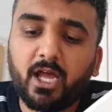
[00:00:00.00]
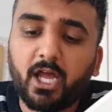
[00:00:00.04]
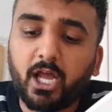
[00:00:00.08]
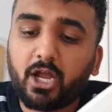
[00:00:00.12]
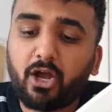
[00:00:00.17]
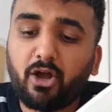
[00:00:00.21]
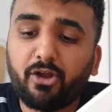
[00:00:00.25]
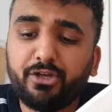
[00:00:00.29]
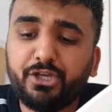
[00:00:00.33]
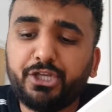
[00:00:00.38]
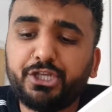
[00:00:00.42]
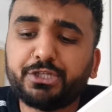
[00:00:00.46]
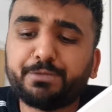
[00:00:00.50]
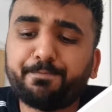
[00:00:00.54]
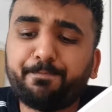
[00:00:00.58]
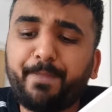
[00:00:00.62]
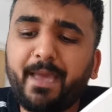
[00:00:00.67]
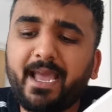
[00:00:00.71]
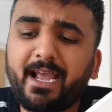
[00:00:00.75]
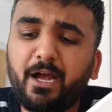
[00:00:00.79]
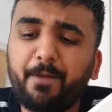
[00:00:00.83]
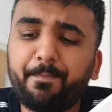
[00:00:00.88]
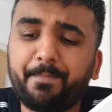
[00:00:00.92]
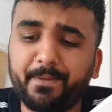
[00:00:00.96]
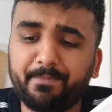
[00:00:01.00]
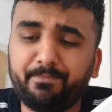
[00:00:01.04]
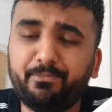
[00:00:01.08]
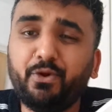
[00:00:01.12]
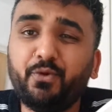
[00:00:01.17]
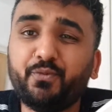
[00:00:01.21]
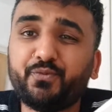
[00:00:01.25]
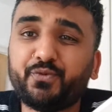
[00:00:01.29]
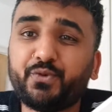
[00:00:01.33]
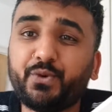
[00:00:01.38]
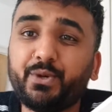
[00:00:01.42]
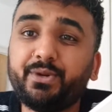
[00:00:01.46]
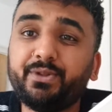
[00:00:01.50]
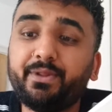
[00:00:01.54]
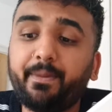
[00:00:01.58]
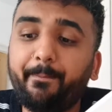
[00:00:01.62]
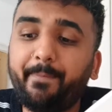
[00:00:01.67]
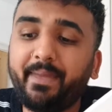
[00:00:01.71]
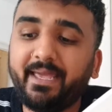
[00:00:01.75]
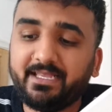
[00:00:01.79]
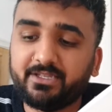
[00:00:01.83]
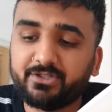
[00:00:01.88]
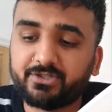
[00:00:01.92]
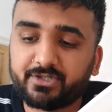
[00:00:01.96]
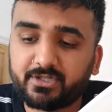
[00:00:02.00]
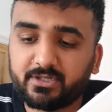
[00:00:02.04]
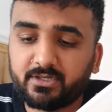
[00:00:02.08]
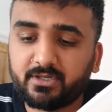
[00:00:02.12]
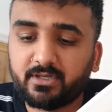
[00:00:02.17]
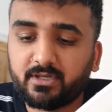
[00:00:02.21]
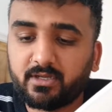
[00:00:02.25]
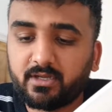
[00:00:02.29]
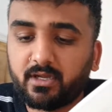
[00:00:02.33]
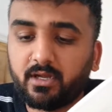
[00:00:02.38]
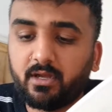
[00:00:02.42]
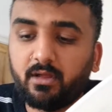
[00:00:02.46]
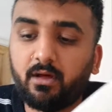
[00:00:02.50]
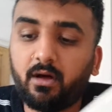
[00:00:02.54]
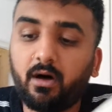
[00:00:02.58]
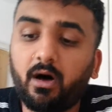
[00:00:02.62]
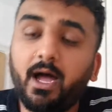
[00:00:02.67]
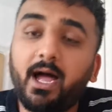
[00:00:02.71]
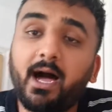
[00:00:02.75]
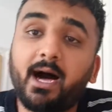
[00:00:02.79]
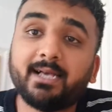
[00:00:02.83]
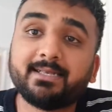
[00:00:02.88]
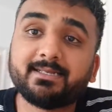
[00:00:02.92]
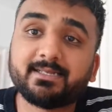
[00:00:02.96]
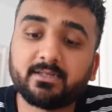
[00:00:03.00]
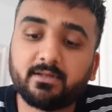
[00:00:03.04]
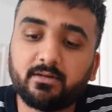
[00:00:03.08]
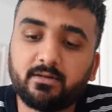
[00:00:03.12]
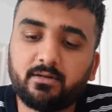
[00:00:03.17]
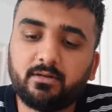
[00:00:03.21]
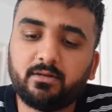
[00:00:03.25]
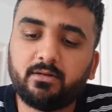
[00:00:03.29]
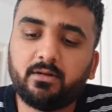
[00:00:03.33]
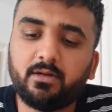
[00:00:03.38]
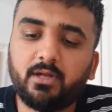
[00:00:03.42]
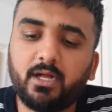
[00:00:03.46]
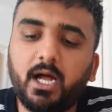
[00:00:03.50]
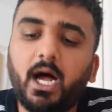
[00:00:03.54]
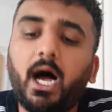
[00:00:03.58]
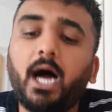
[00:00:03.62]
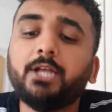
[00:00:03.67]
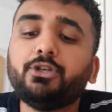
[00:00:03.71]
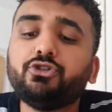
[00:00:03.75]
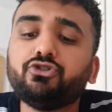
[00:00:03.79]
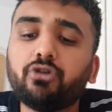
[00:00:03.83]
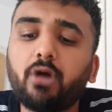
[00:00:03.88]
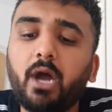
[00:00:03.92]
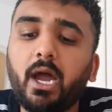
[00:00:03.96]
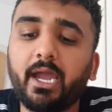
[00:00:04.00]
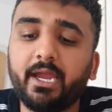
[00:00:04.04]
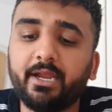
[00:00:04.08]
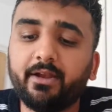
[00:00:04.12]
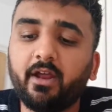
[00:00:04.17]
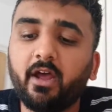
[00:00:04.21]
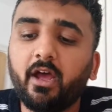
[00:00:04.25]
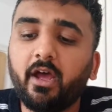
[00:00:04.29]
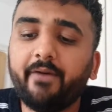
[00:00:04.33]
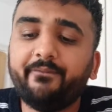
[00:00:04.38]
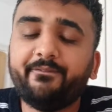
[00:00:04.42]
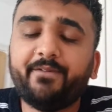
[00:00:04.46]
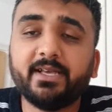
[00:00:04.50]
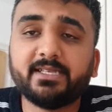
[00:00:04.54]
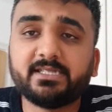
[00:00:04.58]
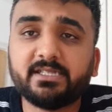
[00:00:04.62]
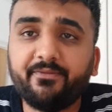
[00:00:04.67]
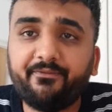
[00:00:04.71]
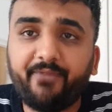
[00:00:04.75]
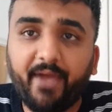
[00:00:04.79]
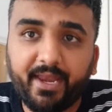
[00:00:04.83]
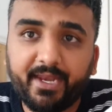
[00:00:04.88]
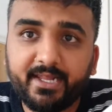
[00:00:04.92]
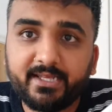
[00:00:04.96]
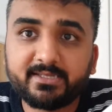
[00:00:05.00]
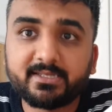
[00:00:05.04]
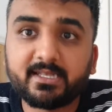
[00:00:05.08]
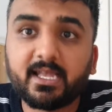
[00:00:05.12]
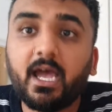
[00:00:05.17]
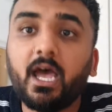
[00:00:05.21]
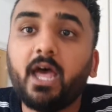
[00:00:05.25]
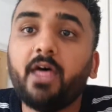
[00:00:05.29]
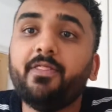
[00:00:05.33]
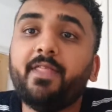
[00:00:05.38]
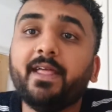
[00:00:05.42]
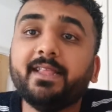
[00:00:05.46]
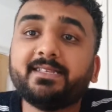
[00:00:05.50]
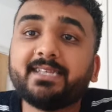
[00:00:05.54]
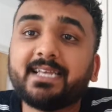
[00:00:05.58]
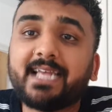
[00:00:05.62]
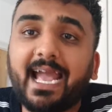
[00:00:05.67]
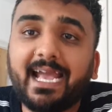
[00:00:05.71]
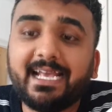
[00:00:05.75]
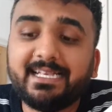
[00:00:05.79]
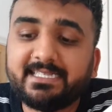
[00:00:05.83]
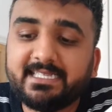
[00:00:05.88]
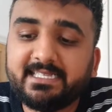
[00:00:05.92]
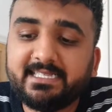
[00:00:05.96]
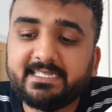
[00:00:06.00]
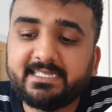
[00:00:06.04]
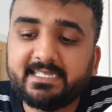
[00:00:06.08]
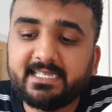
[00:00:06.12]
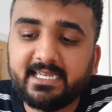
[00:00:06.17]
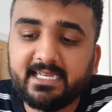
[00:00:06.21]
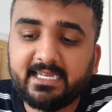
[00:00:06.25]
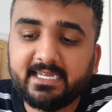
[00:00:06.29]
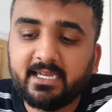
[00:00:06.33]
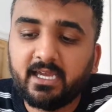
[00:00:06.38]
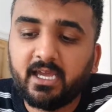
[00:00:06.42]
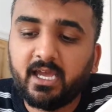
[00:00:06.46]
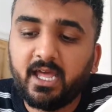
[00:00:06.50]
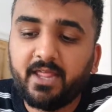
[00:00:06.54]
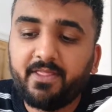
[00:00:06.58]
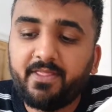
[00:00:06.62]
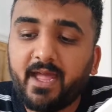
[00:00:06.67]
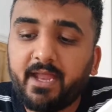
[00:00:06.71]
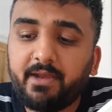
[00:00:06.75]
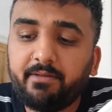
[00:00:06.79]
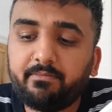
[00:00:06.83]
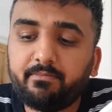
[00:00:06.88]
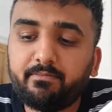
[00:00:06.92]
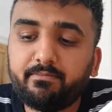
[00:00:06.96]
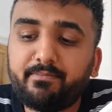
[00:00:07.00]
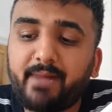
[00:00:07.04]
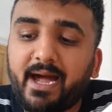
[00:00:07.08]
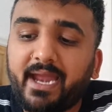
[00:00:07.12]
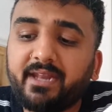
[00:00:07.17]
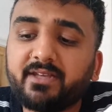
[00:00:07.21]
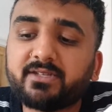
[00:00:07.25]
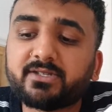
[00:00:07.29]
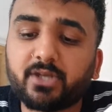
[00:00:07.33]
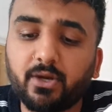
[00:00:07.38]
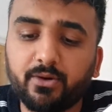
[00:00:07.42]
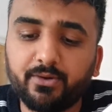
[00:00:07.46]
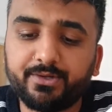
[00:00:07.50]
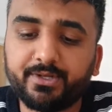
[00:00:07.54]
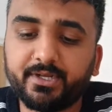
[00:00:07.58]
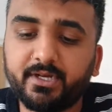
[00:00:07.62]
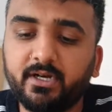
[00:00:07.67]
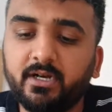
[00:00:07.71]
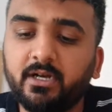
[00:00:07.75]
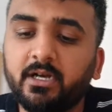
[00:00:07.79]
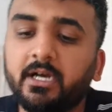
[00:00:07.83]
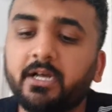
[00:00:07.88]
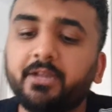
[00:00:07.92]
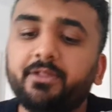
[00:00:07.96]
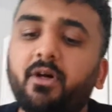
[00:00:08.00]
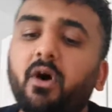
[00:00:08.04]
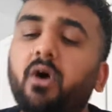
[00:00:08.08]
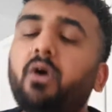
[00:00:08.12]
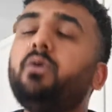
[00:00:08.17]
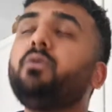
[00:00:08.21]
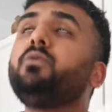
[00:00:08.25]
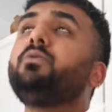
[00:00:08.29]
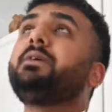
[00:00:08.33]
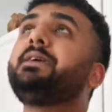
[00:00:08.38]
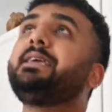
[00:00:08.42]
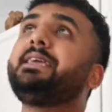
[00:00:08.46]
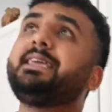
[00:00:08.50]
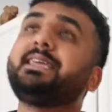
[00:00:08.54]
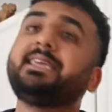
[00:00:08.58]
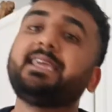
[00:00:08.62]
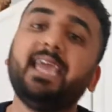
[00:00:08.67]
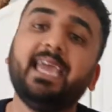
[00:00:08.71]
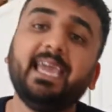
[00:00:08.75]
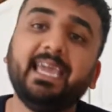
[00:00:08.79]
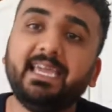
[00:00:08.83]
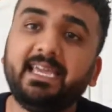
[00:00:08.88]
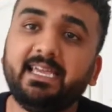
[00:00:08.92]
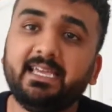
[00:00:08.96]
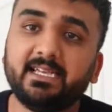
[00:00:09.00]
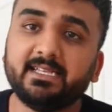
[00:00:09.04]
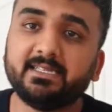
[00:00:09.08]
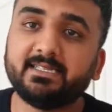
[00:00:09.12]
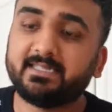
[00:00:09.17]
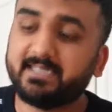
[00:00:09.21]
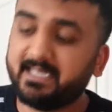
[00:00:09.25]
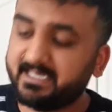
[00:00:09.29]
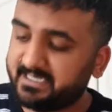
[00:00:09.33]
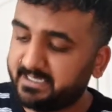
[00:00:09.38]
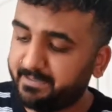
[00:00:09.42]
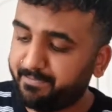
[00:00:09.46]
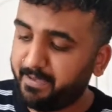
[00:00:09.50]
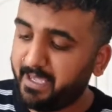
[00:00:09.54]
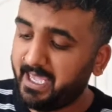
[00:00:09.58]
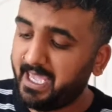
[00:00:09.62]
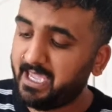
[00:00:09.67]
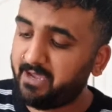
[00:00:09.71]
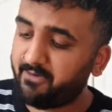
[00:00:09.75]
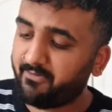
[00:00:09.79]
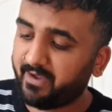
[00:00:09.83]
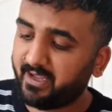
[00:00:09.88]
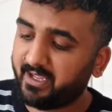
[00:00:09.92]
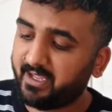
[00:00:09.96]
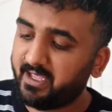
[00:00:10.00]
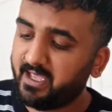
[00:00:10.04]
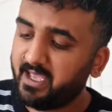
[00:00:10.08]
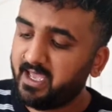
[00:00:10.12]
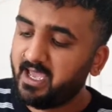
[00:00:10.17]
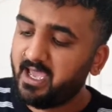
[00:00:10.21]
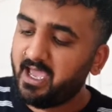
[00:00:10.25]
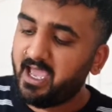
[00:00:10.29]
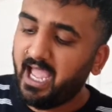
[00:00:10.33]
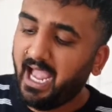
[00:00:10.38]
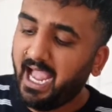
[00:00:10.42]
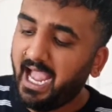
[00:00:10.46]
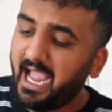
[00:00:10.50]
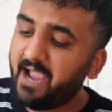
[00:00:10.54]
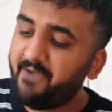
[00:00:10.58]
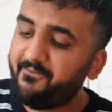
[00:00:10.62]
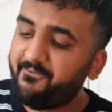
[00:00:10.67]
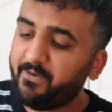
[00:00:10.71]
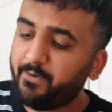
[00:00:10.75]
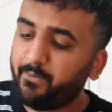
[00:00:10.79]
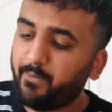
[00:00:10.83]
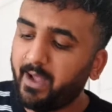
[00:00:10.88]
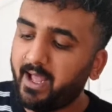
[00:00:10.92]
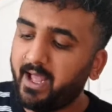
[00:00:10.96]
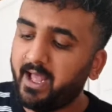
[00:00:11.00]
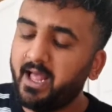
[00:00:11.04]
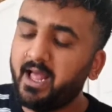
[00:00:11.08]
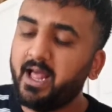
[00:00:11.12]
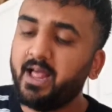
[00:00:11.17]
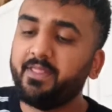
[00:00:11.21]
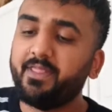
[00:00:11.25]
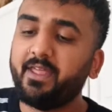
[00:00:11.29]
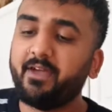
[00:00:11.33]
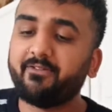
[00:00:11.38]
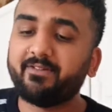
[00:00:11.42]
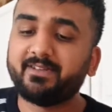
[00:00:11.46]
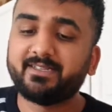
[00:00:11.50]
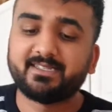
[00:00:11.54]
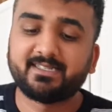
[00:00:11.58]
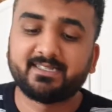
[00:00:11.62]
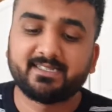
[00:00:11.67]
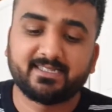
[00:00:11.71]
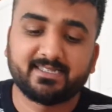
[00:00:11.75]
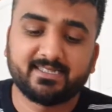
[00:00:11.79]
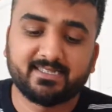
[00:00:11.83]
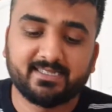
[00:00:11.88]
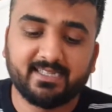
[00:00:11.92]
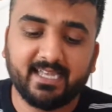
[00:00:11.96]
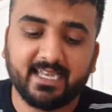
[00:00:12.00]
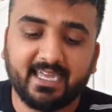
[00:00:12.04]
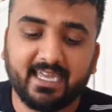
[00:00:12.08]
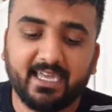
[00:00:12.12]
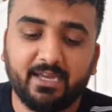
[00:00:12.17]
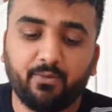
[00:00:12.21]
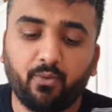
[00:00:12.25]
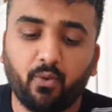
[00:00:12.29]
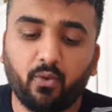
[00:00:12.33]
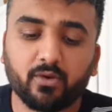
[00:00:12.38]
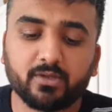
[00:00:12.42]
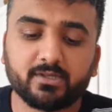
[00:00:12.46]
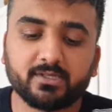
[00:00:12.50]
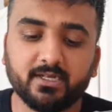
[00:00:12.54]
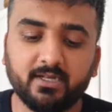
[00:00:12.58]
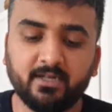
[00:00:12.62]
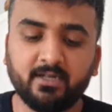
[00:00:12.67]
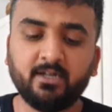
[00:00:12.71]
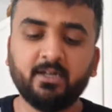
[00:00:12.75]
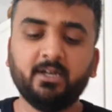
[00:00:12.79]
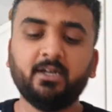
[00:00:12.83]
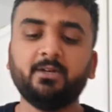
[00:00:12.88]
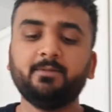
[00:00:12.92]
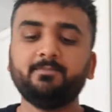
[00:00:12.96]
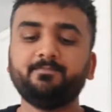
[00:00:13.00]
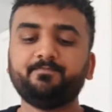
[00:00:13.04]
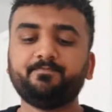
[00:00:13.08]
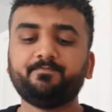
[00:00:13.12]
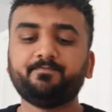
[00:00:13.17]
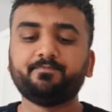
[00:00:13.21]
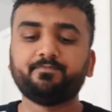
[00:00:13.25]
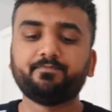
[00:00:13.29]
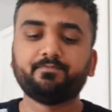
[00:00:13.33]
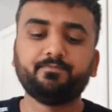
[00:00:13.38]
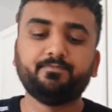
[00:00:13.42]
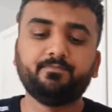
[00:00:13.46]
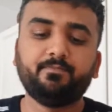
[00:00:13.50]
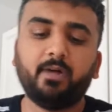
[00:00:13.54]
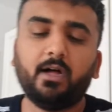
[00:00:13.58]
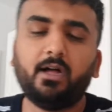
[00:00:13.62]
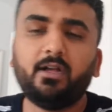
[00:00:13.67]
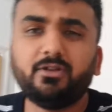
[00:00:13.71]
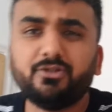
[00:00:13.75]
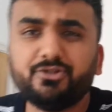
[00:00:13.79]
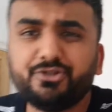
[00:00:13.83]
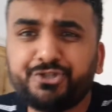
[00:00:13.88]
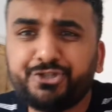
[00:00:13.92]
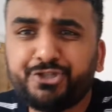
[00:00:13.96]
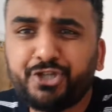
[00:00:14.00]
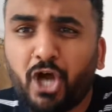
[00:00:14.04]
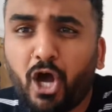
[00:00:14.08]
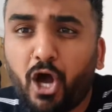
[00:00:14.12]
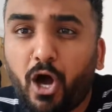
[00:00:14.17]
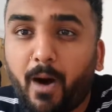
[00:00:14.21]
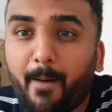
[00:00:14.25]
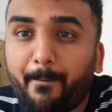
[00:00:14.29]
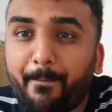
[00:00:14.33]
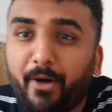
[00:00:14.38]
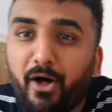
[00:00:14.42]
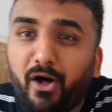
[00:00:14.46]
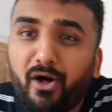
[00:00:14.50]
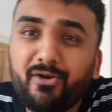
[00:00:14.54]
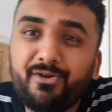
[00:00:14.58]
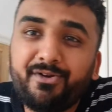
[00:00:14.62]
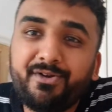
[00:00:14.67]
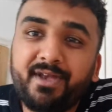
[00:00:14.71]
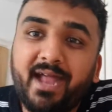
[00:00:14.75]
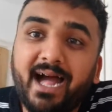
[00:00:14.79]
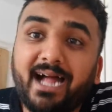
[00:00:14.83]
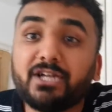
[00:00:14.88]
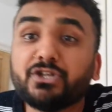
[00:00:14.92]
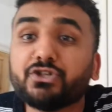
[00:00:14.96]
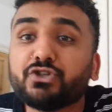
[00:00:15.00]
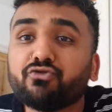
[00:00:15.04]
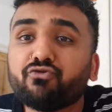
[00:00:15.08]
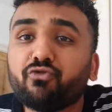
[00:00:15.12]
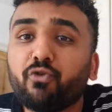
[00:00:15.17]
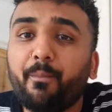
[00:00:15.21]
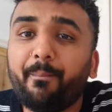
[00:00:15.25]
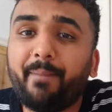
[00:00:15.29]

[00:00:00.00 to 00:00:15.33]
Can't you just pick up and move to another beach? I asked. I tried, first to Venice, then to KCC, then Minnesota. The whole key is disappearing. Everywhere there is sticky water. Sharp, unnatural